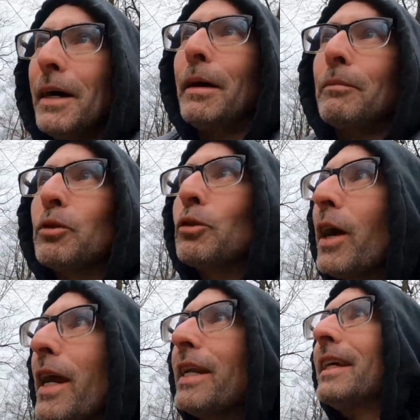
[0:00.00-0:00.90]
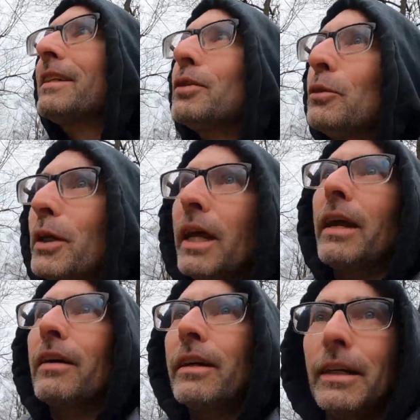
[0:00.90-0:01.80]
I'm trying to get to an
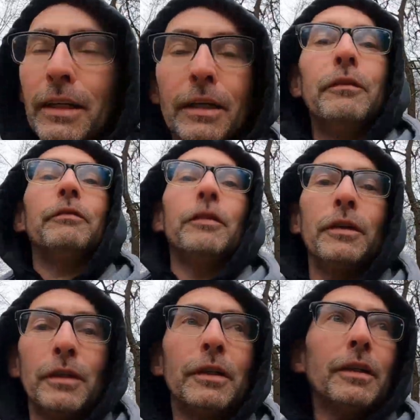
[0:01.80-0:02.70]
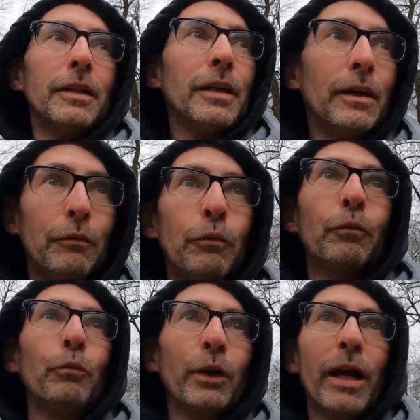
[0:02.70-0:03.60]
area of
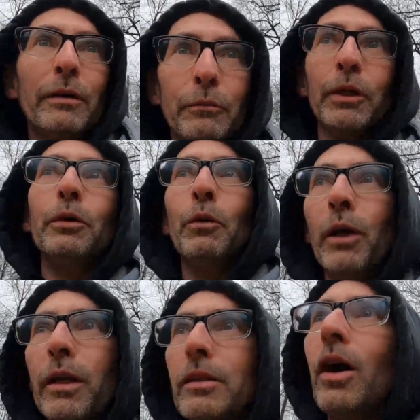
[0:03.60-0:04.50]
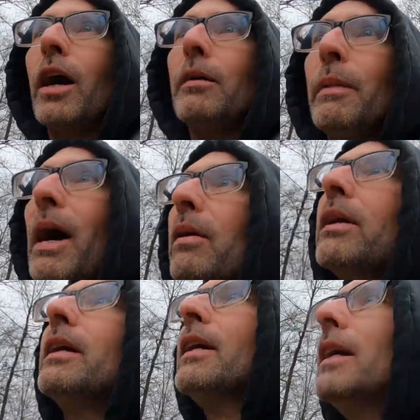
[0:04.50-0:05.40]
what I really wanted to talk about.
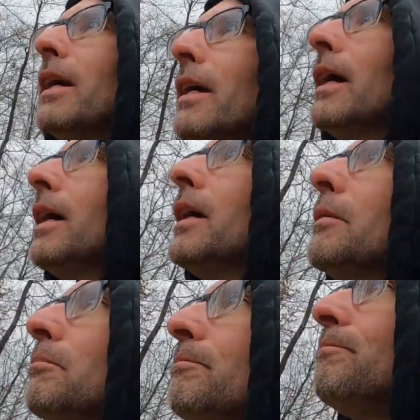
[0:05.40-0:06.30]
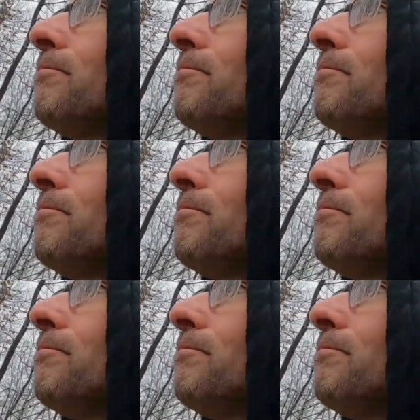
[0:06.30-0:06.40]
And